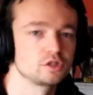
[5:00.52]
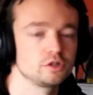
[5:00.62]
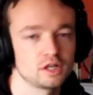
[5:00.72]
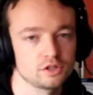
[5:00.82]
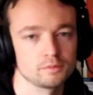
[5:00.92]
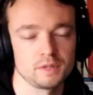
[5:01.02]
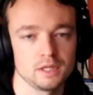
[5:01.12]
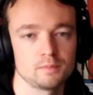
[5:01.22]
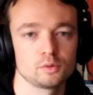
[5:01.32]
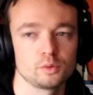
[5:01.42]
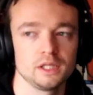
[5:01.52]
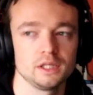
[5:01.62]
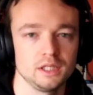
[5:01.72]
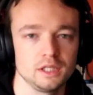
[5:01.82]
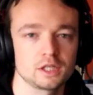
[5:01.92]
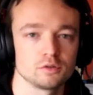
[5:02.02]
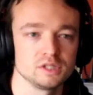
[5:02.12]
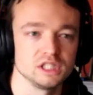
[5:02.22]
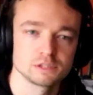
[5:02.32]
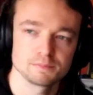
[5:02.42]
to other people in the
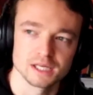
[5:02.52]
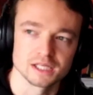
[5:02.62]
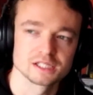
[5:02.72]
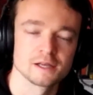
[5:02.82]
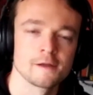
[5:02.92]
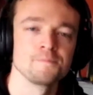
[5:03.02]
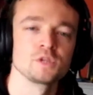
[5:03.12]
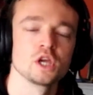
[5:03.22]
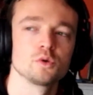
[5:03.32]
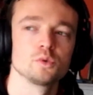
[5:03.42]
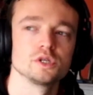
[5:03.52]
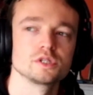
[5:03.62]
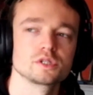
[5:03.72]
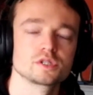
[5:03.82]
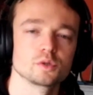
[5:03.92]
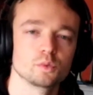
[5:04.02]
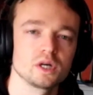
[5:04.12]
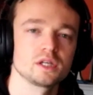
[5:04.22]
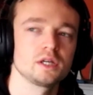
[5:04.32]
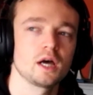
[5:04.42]
EcoD space was the
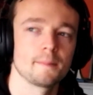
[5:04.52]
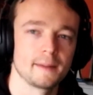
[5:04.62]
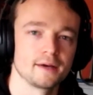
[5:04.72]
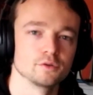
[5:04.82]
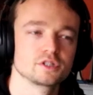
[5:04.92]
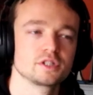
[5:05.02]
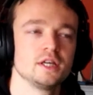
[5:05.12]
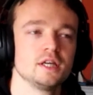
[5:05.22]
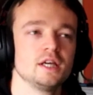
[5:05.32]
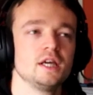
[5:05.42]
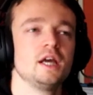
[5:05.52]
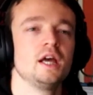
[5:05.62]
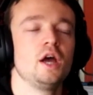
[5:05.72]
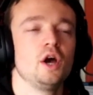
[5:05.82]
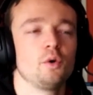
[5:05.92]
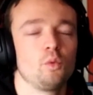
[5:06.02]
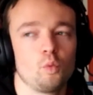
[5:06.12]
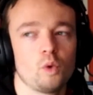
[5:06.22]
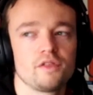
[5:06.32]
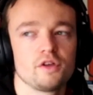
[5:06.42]
one about
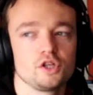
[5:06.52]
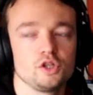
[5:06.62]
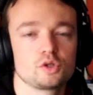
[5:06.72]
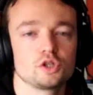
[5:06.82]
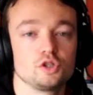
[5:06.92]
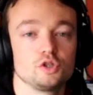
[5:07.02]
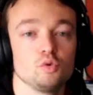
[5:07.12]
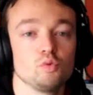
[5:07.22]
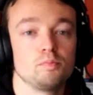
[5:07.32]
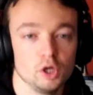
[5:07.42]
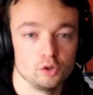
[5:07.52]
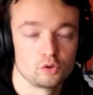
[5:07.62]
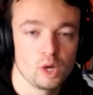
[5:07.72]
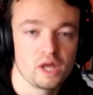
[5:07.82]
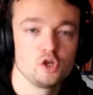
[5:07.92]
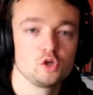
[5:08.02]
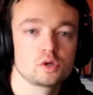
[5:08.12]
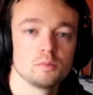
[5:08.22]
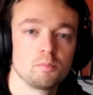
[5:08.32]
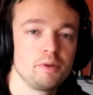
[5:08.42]
whether you can do both, whether you
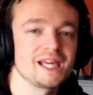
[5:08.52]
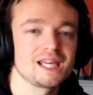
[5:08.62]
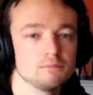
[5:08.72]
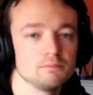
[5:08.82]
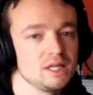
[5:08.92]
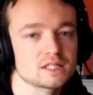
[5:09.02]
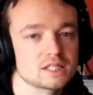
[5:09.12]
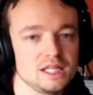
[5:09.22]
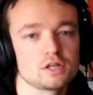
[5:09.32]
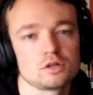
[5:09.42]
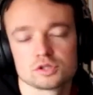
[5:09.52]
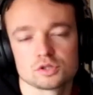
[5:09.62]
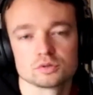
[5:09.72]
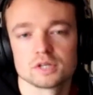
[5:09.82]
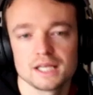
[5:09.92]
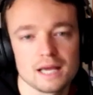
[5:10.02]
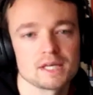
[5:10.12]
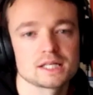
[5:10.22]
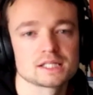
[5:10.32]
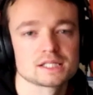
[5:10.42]
can pick and mix ecological
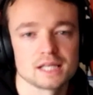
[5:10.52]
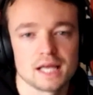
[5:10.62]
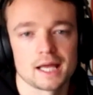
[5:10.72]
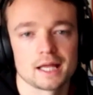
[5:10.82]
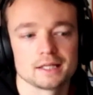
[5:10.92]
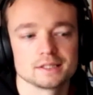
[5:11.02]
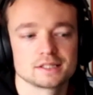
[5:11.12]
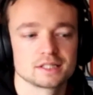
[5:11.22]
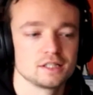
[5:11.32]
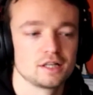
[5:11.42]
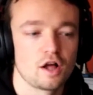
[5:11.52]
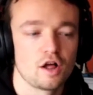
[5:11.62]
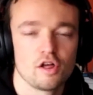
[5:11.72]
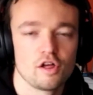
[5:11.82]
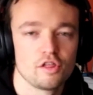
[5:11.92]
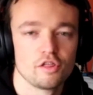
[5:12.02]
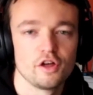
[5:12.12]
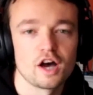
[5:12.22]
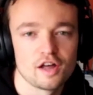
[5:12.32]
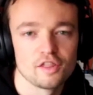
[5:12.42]
dynamics and
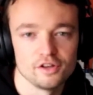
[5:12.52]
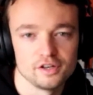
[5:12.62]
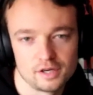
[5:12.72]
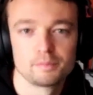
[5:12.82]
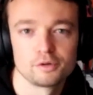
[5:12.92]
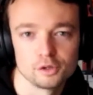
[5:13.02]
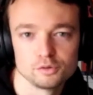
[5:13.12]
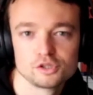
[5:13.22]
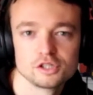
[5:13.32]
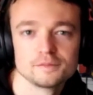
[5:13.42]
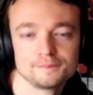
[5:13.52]
the other approach.